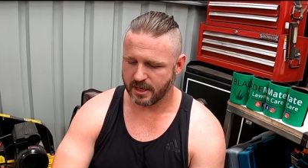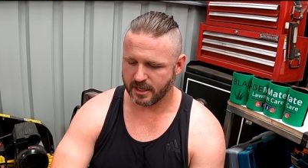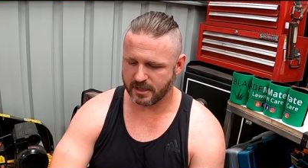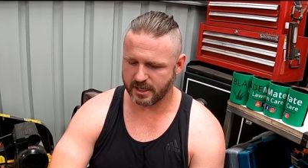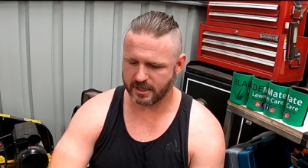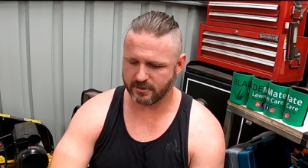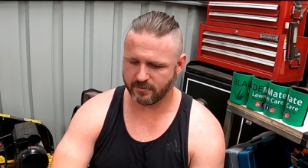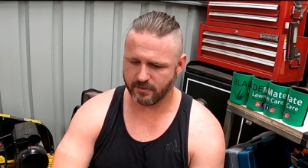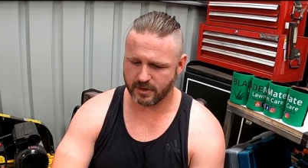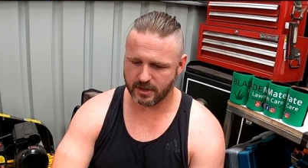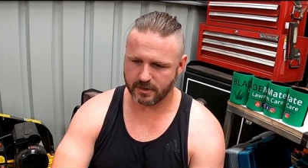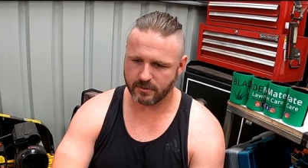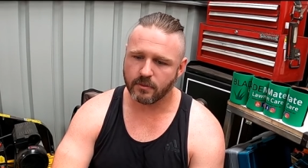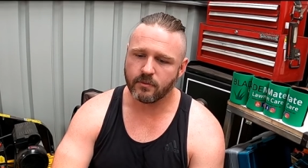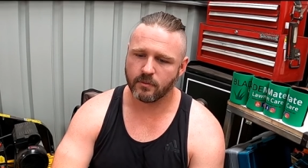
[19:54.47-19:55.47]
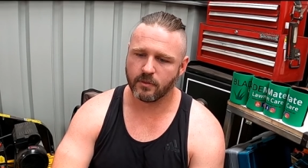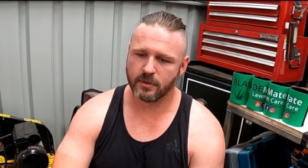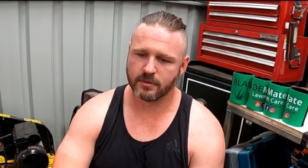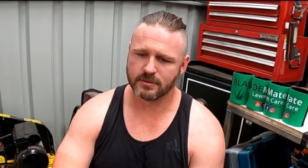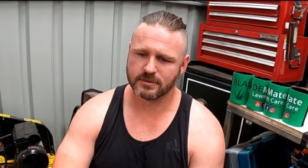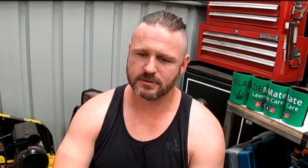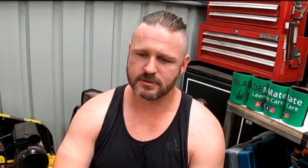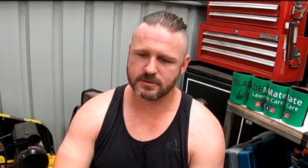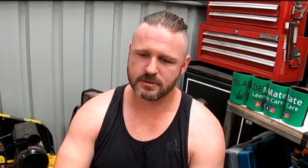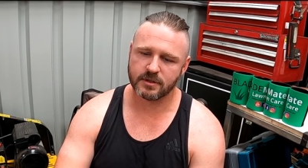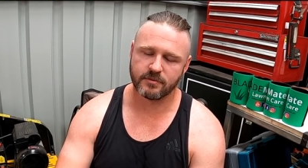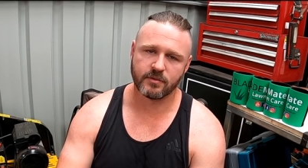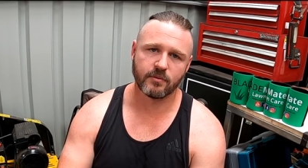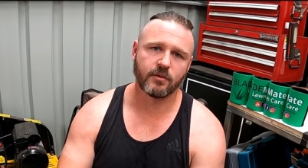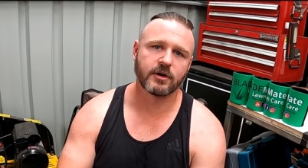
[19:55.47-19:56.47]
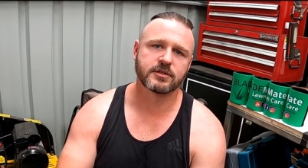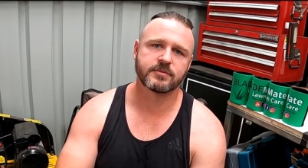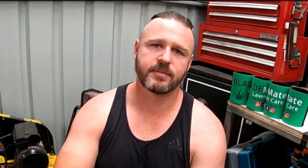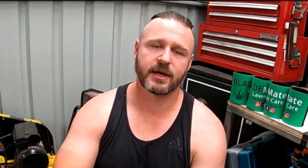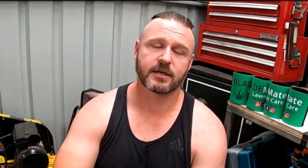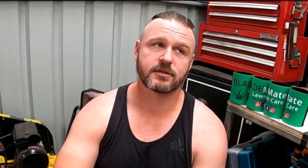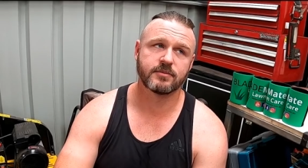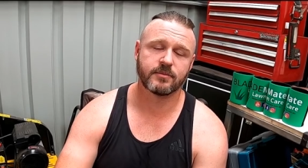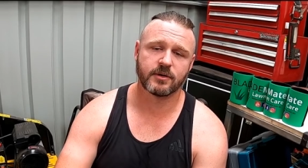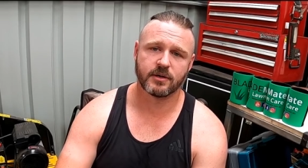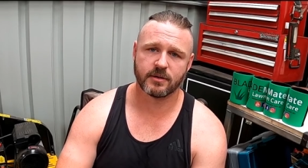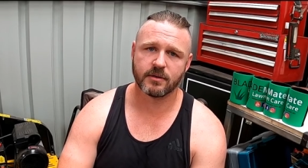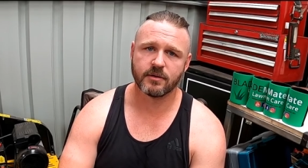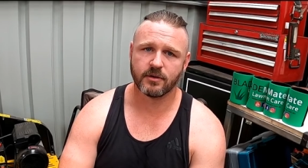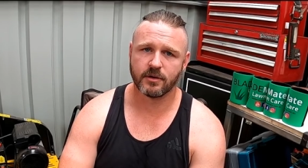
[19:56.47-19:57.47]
Another one was, if you watch back to my